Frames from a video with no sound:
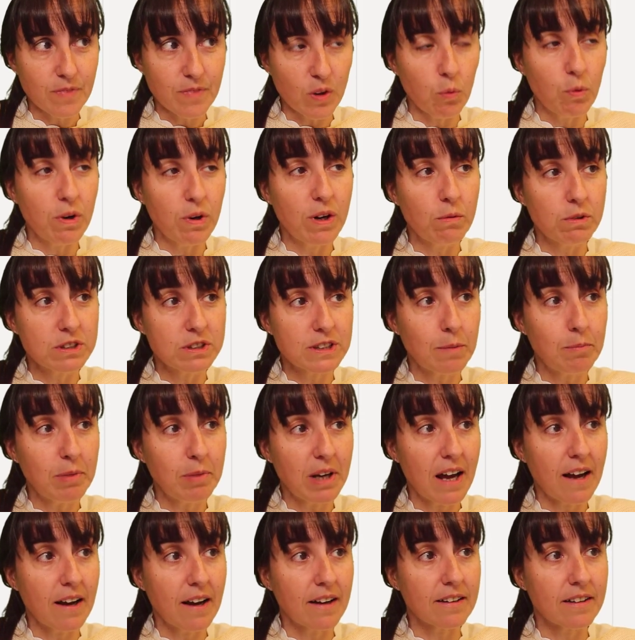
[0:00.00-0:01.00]
When it was a
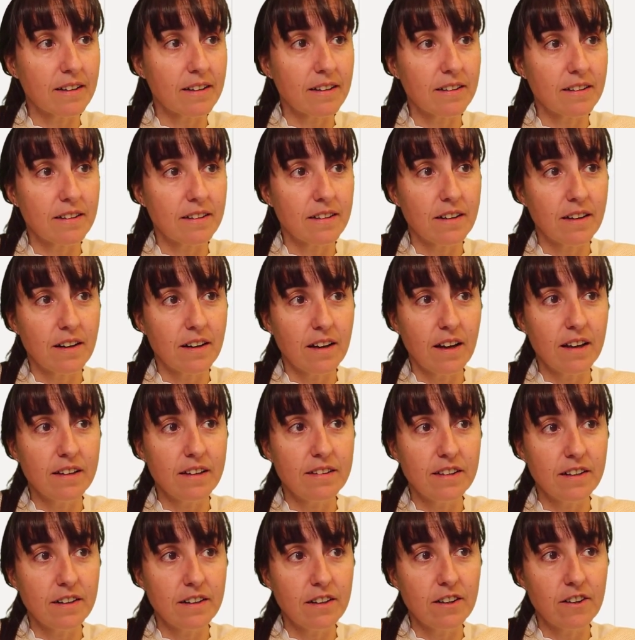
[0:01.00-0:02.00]
blank, it
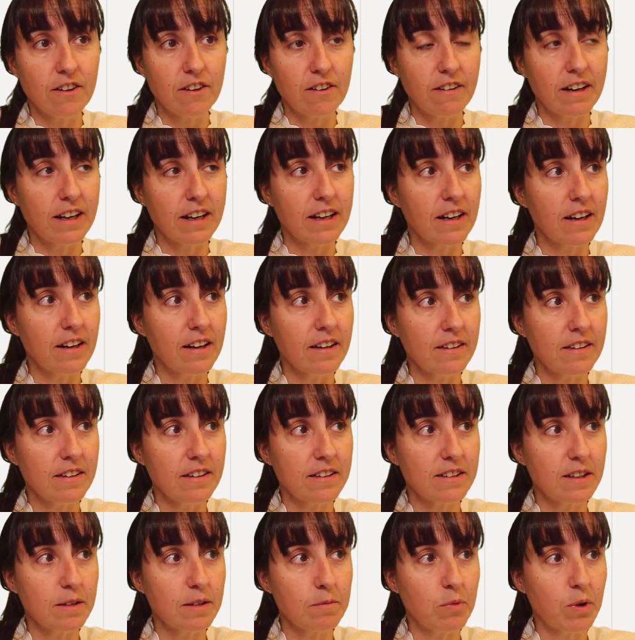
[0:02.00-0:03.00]
did it correctly, the
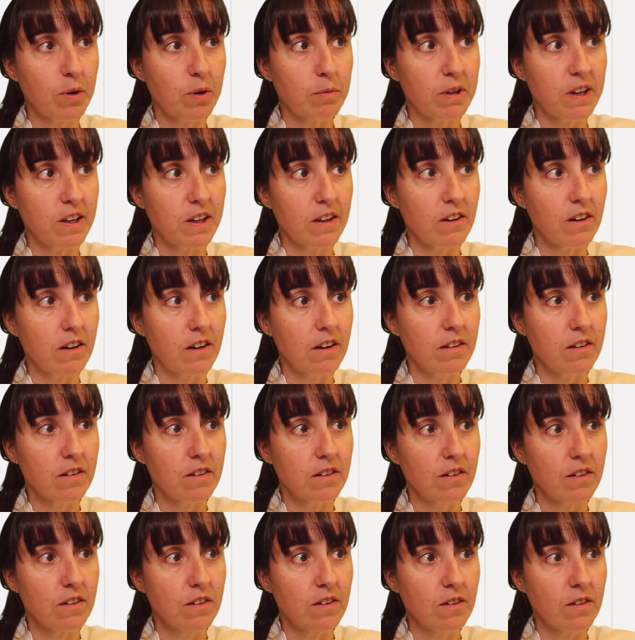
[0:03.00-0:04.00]
same web here,
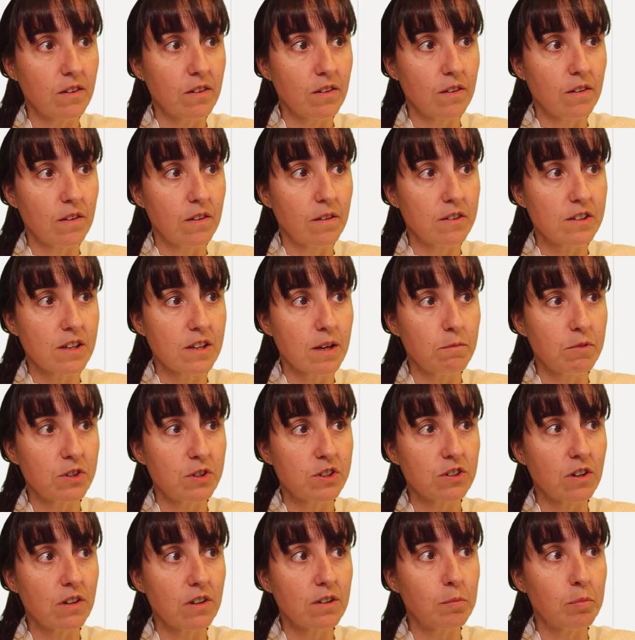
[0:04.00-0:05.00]
you know, same
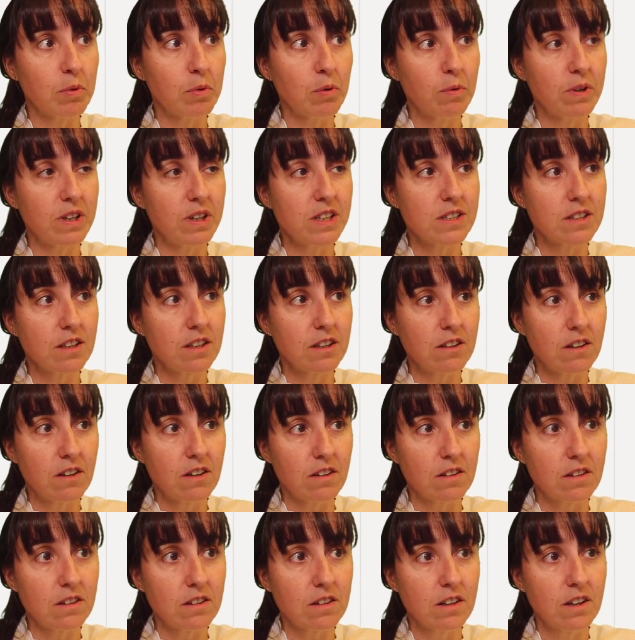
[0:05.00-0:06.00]
result, but when it's a
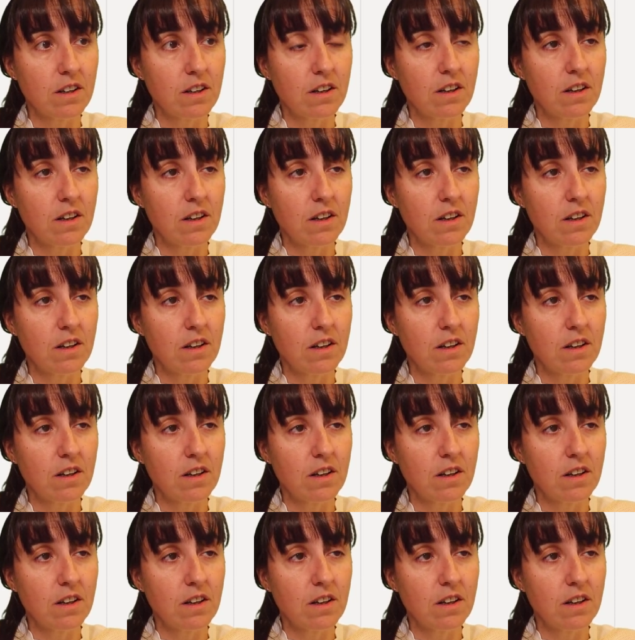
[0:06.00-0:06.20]
null,